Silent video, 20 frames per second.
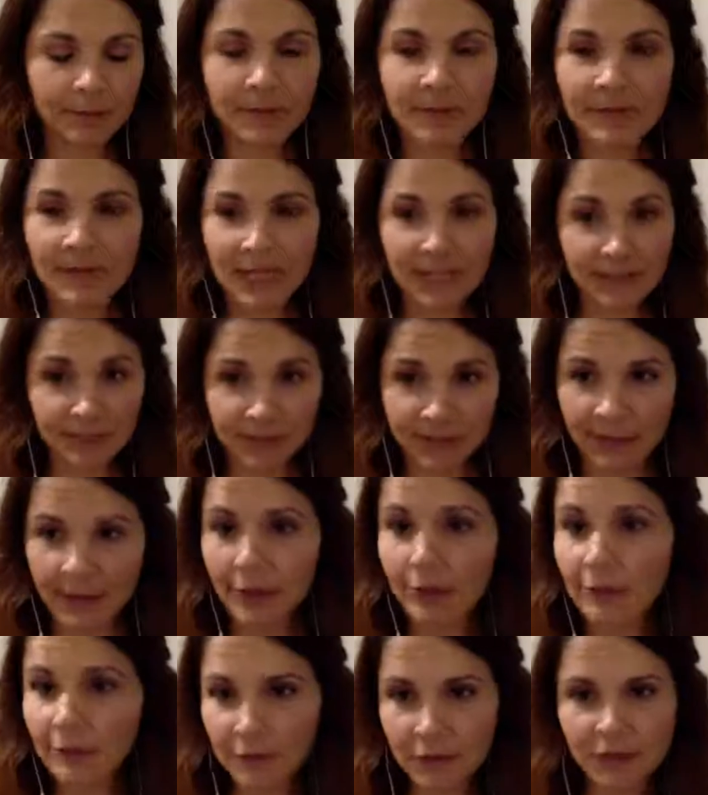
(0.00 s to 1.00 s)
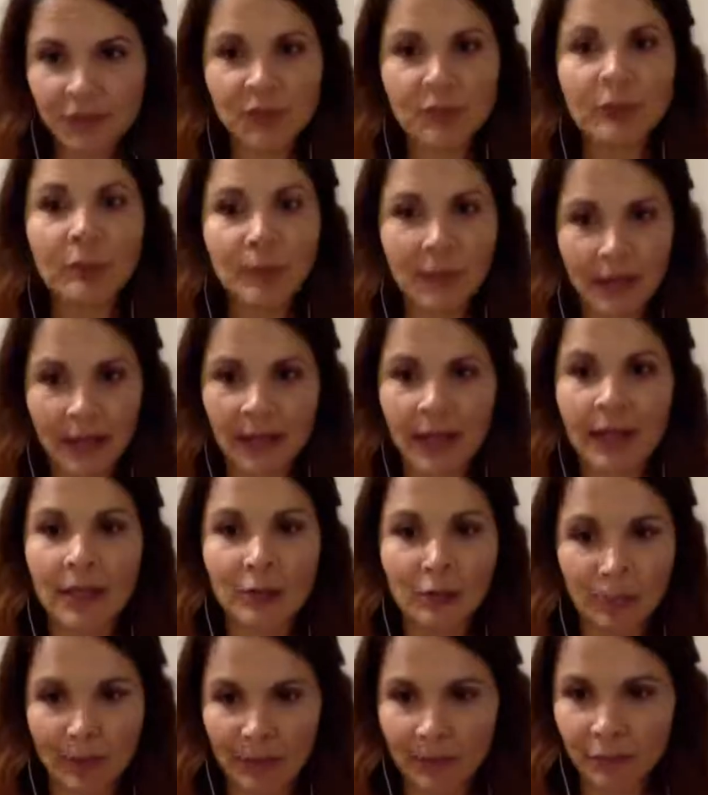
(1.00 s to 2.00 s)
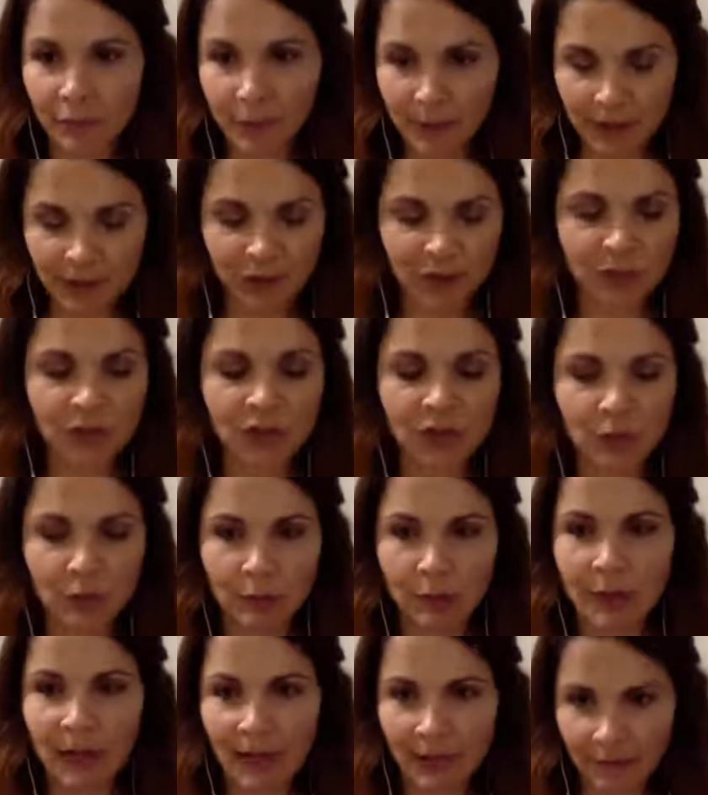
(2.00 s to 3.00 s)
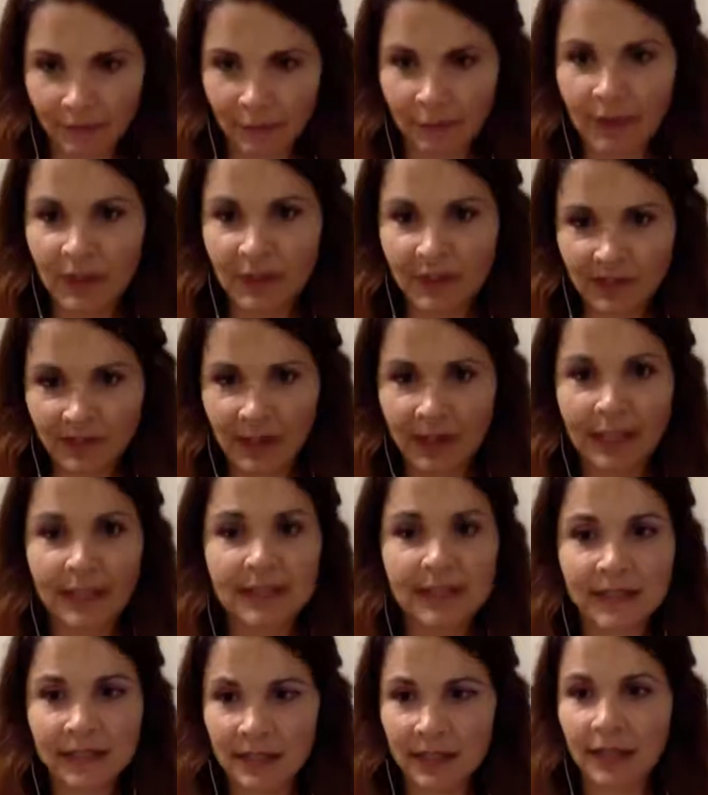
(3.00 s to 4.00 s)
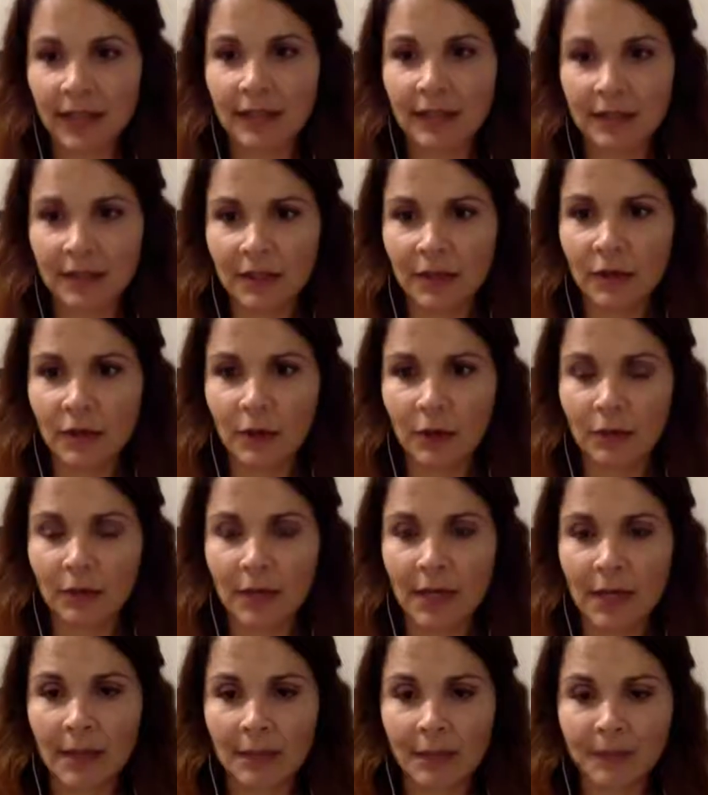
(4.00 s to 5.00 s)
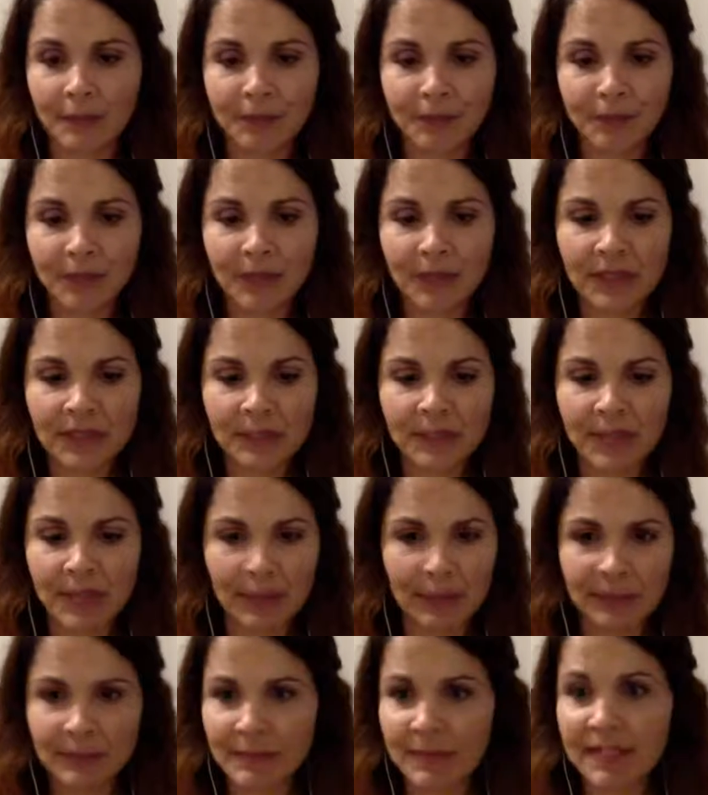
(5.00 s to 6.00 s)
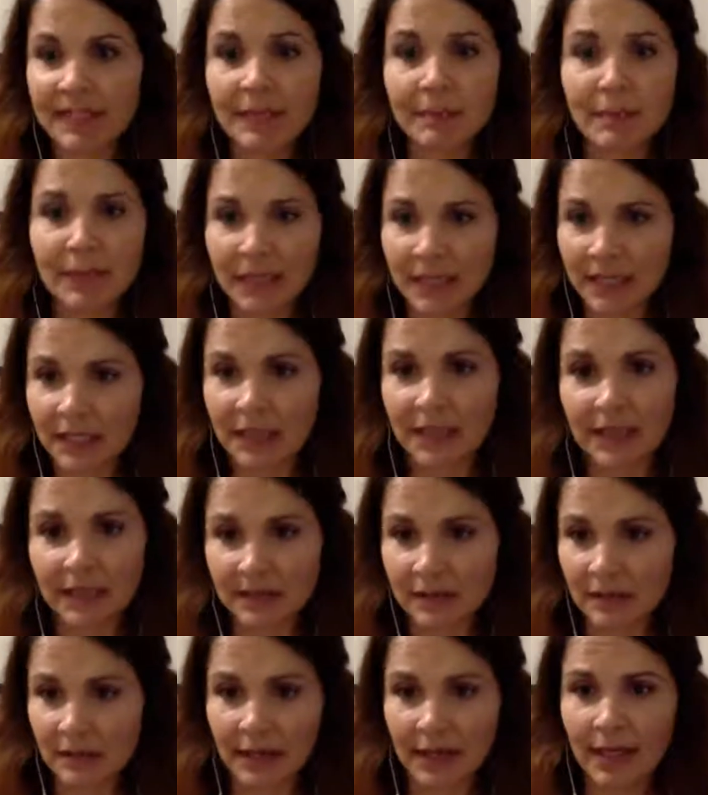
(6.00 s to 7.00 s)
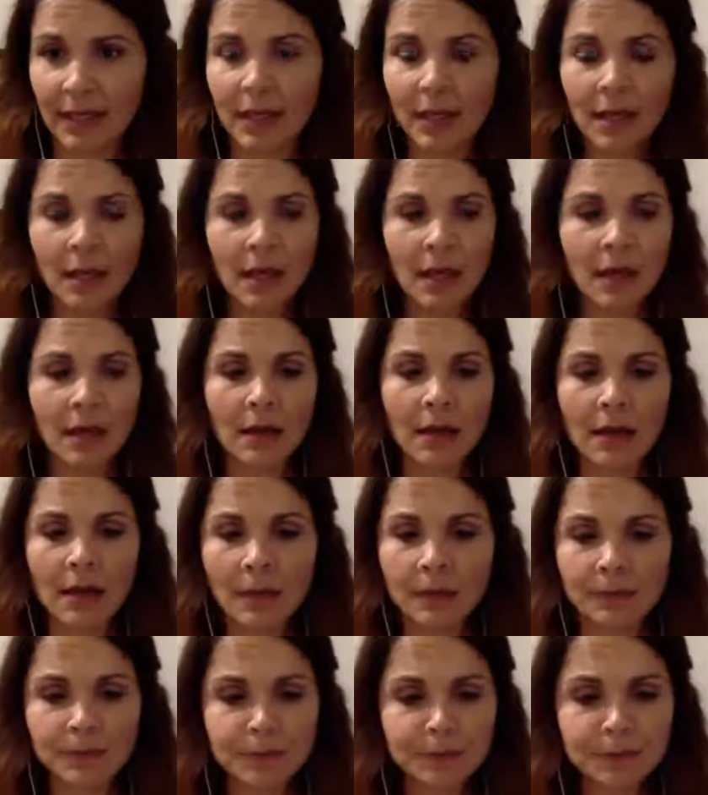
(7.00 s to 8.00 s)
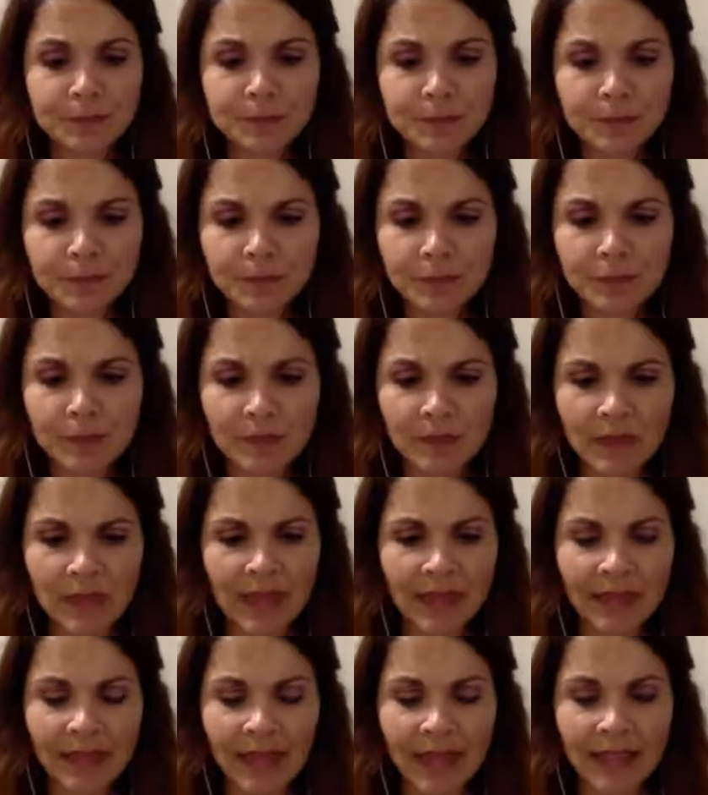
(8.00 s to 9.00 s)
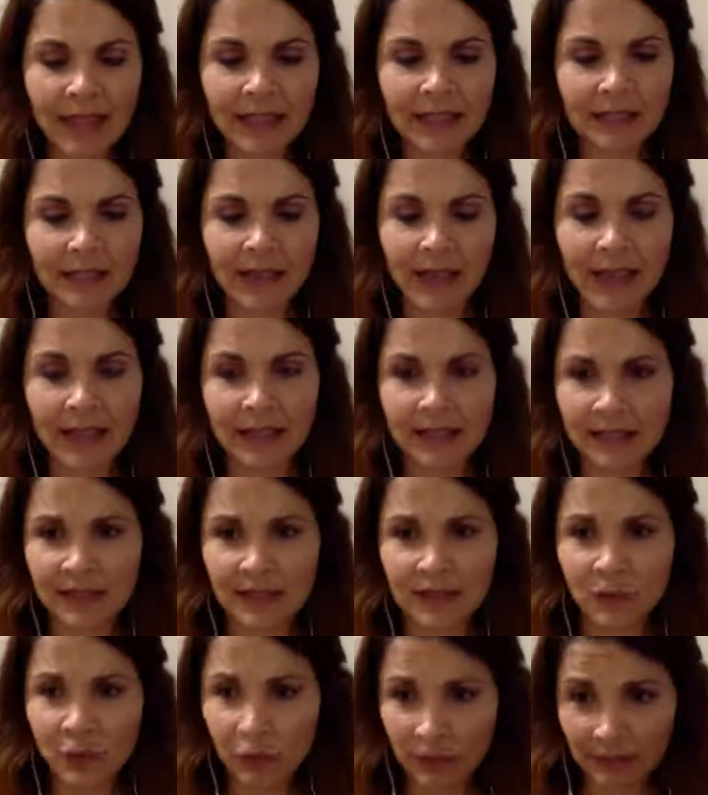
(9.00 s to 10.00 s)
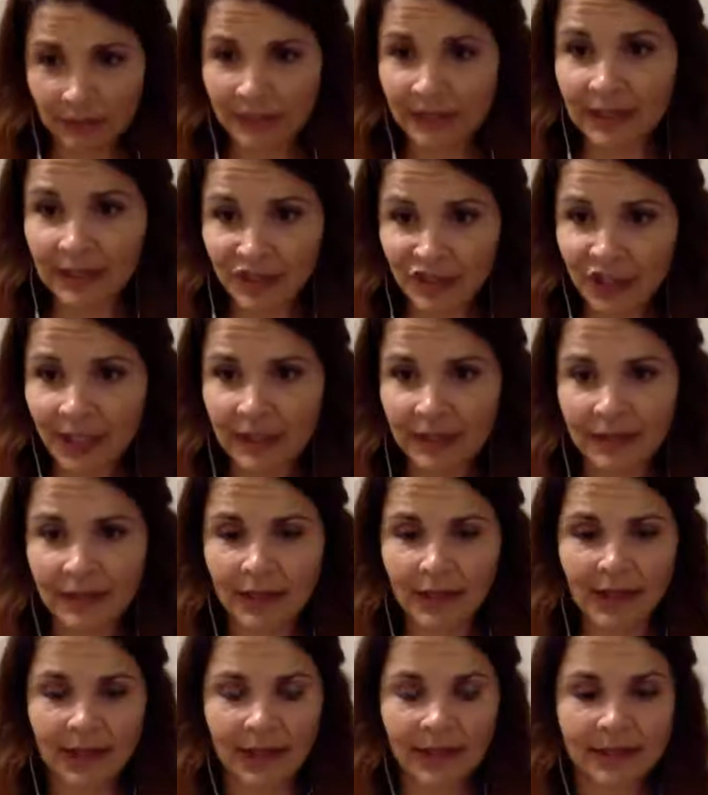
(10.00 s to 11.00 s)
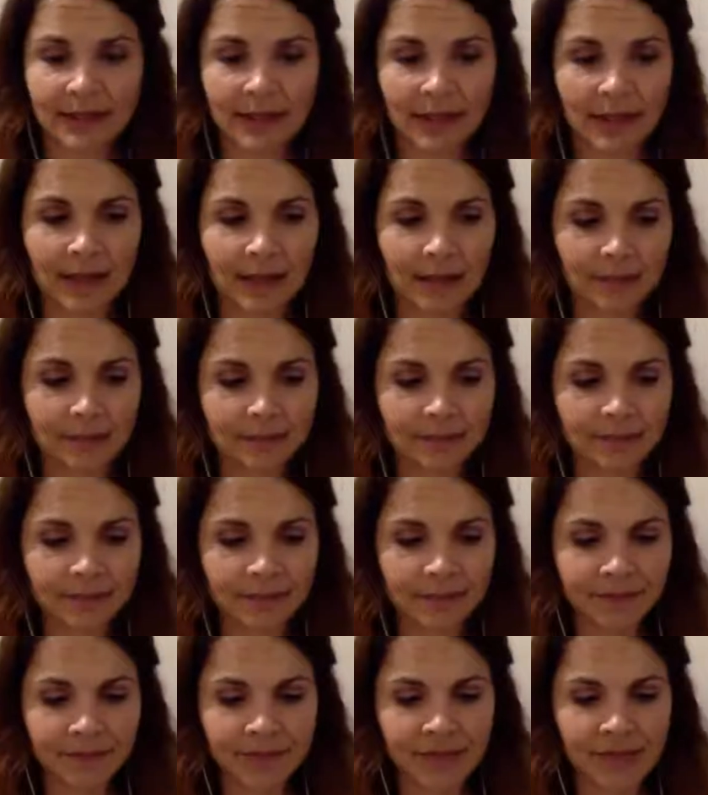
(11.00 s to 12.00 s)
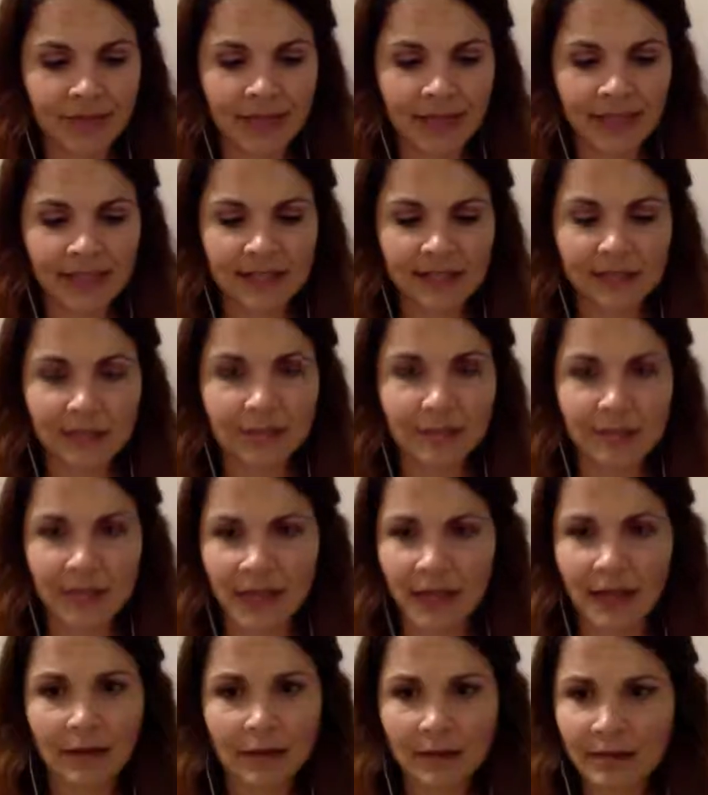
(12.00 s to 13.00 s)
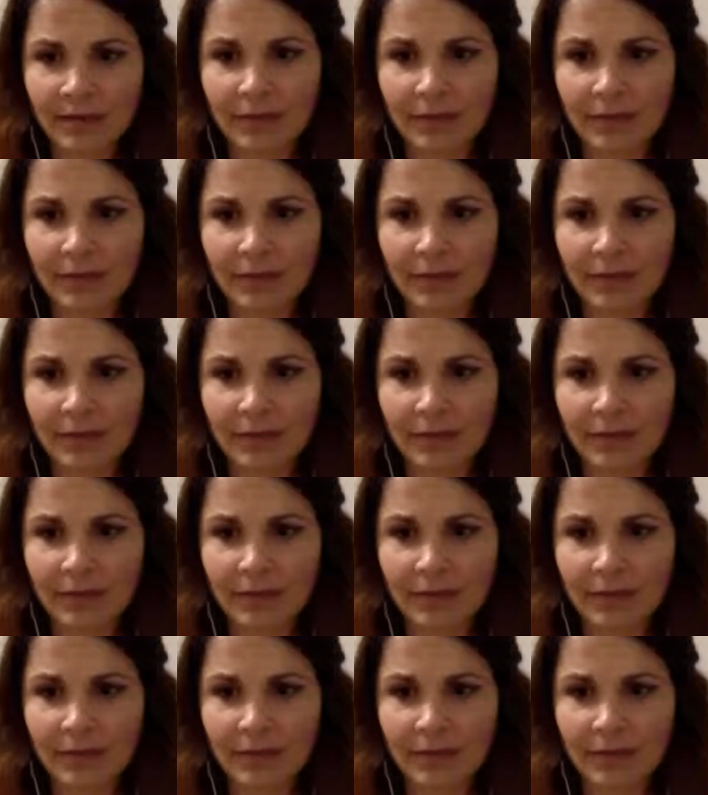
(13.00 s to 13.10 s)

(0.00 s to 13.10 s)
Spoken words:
yes, photographers, you will pay for pictures, you will pay for these sites to get, to be able to be submitted easily. And that is totally legit. And that's, yeah.